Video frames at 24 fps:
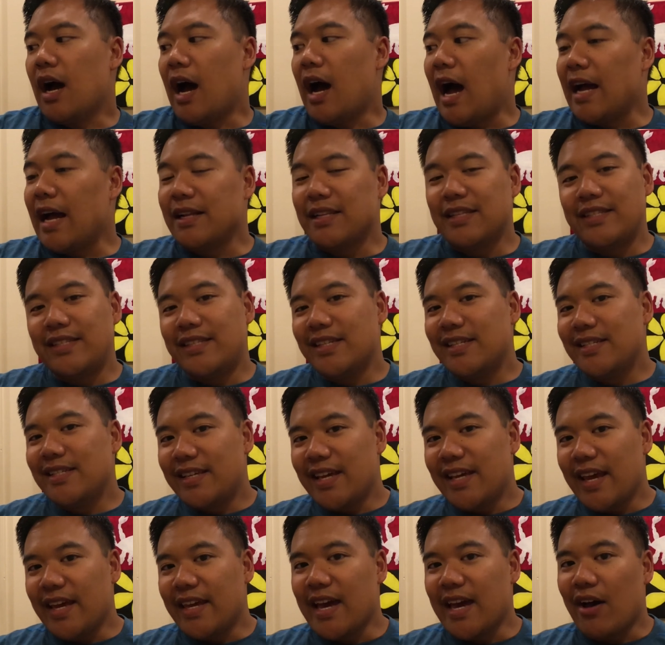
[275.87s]
I did
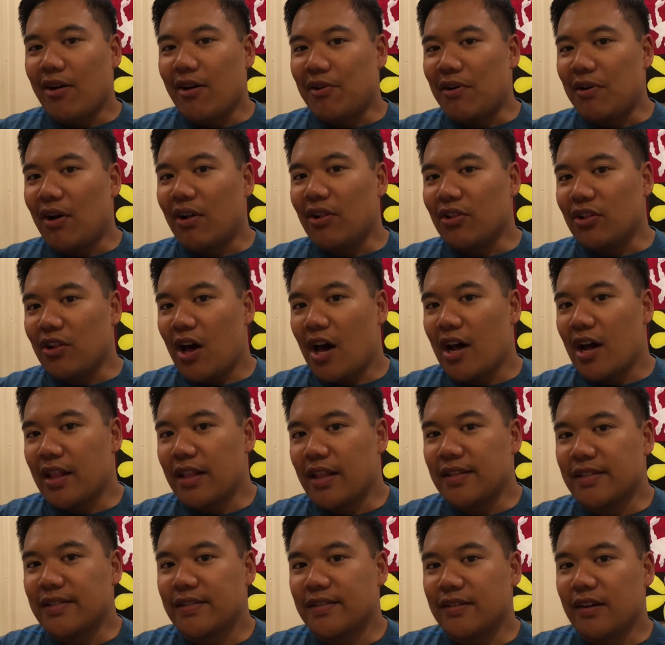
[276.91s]
take out a lot of
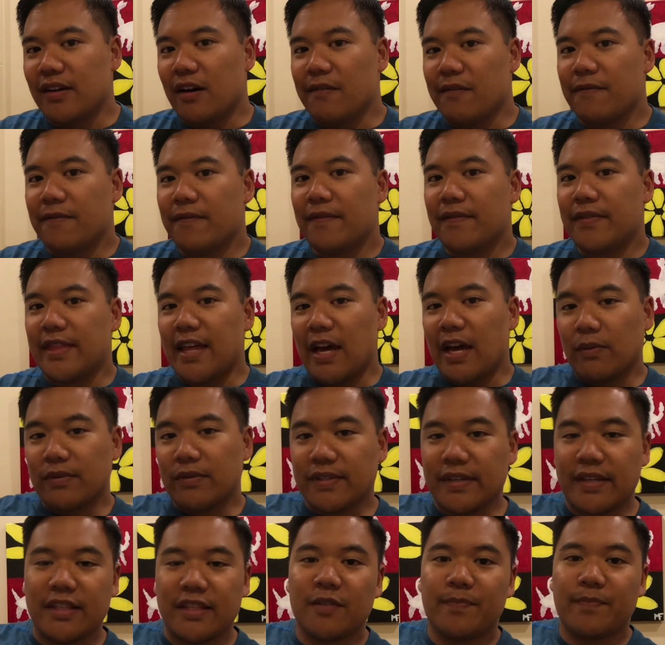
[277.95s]
the stuff that was
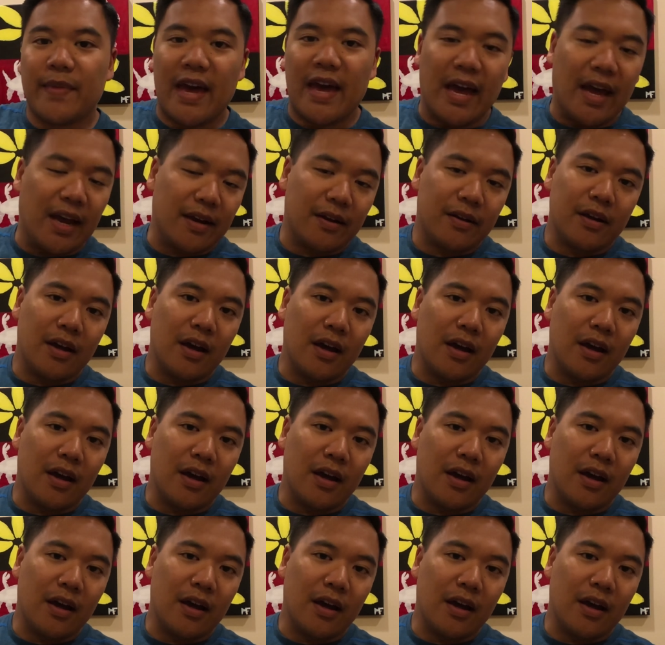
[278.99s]
in this bag,